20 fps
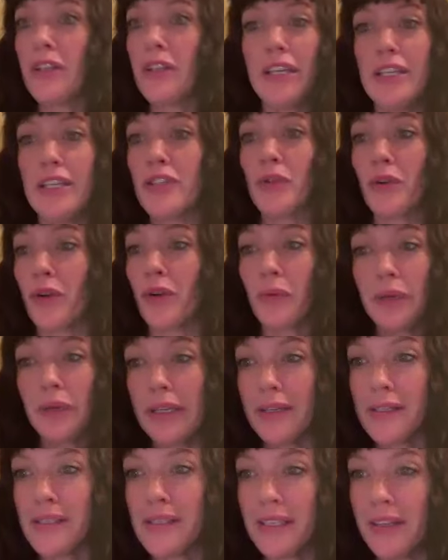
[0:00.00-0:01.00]
indoor
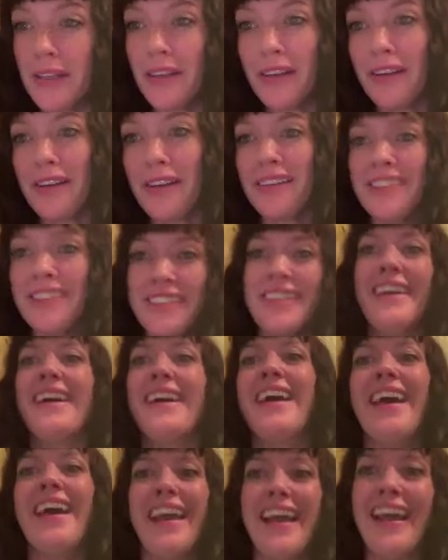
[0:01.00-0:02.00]
arenas here
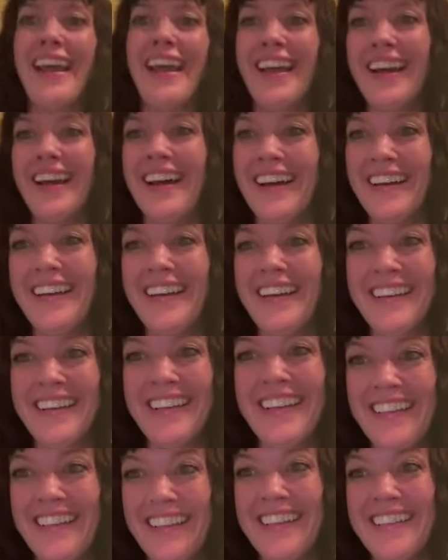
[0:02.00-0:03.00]

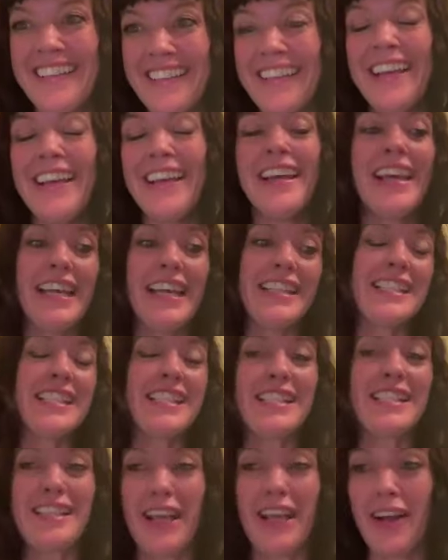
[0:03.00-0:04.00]
and
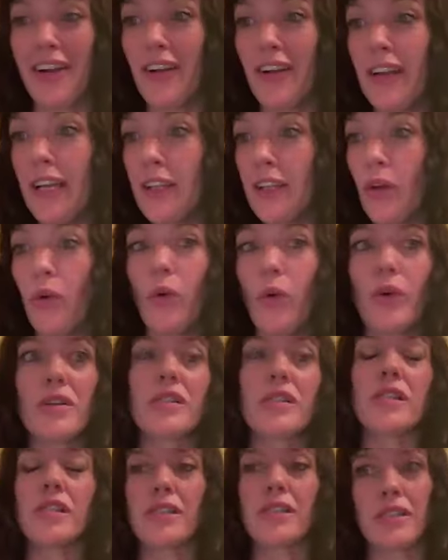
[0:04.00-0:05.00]
it's scary and the
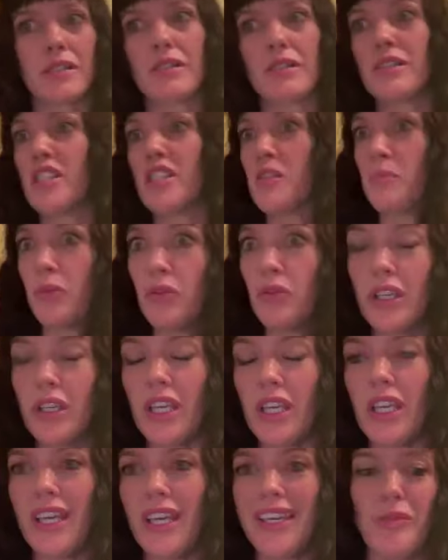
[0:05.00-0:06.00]
horse is
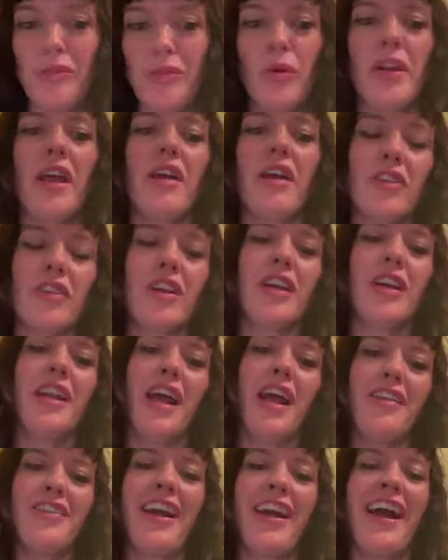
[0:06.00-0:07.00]
spooky and whatever, and
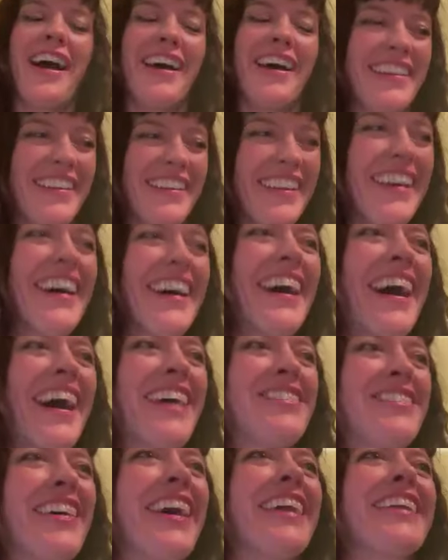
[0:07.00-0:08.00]
I've
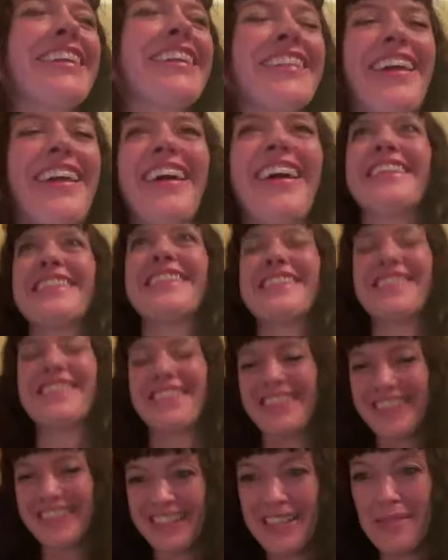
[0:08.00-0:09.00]
had clients
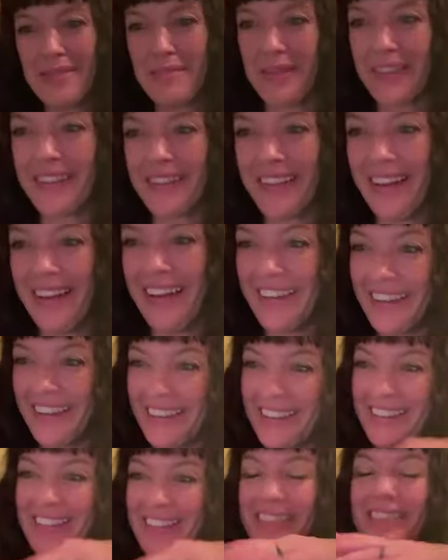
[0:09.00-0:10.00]
be
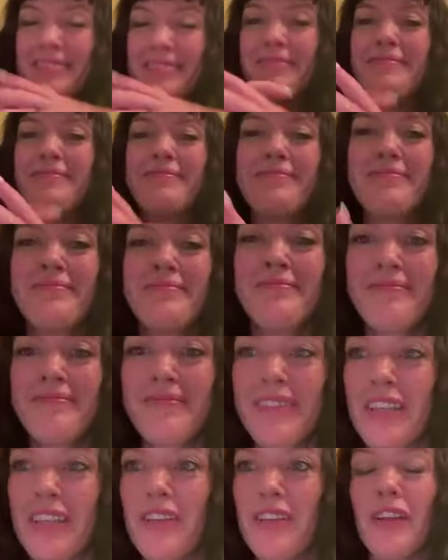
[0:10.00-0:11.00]
like,
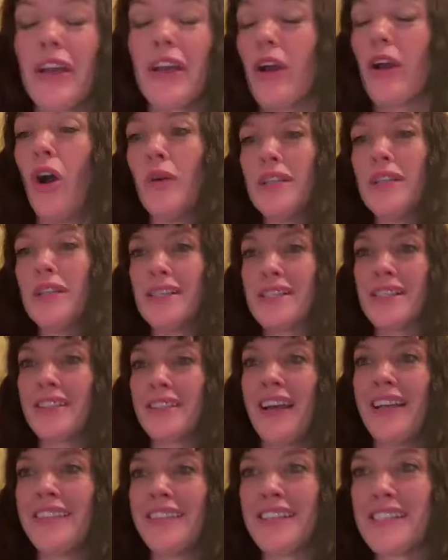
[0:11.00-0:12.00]
like, oh, he doesn't
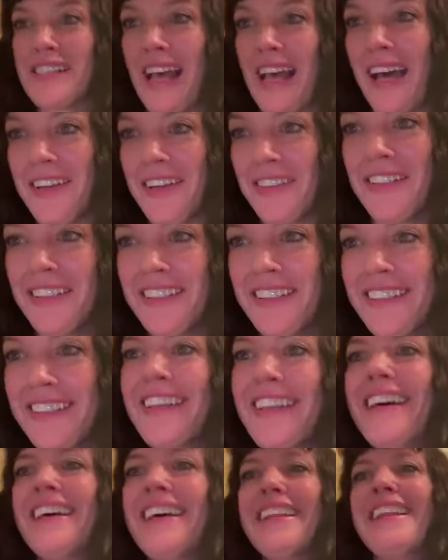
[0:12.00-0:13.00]
like the saddle.
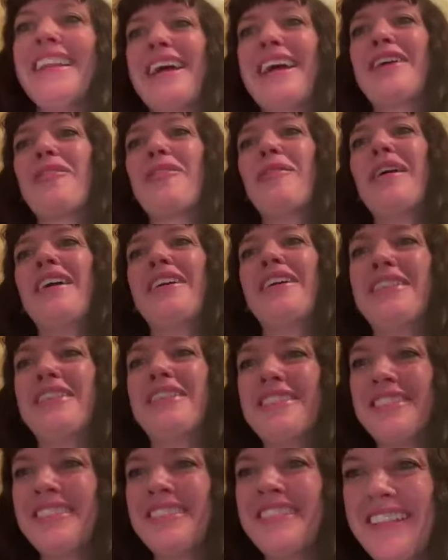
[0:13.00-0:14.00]
Like, well,
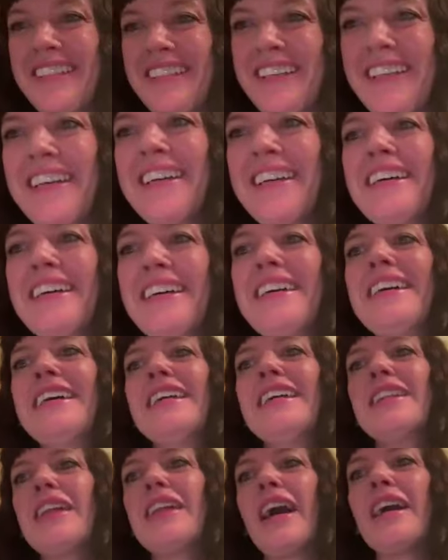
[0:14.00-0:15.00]

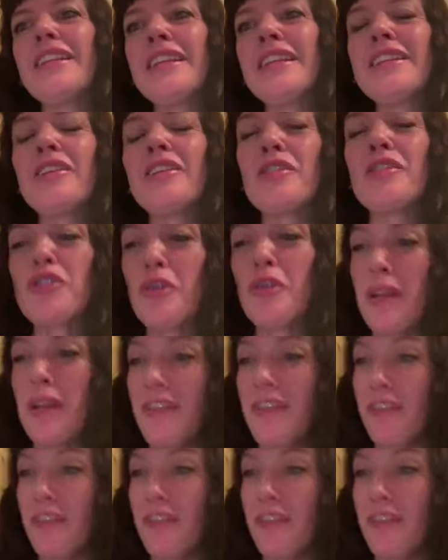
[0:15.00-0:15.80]
I think there are too many